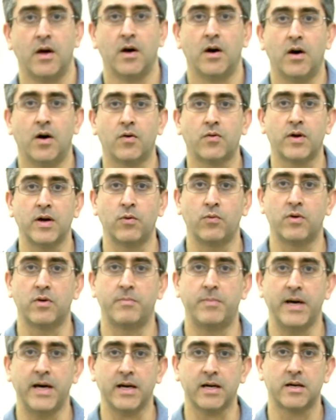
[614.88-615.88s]
All right, we're
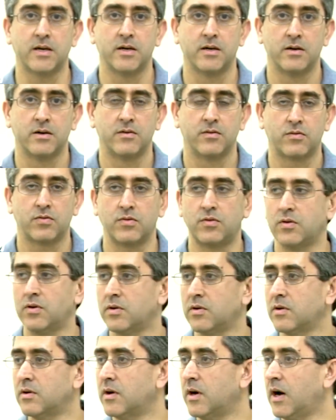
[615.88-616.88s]
back to do
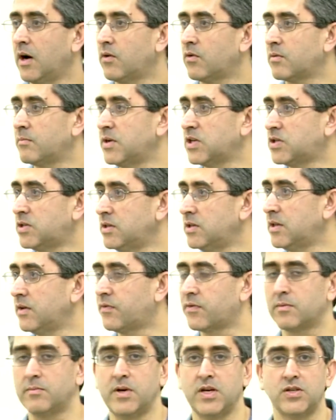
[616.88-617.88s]
our machine
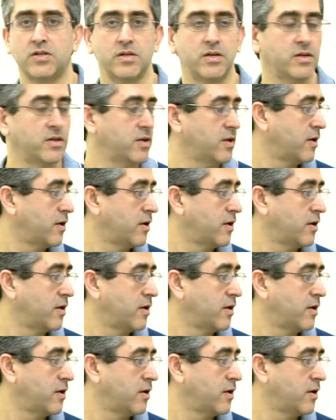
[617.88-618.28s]
deformation.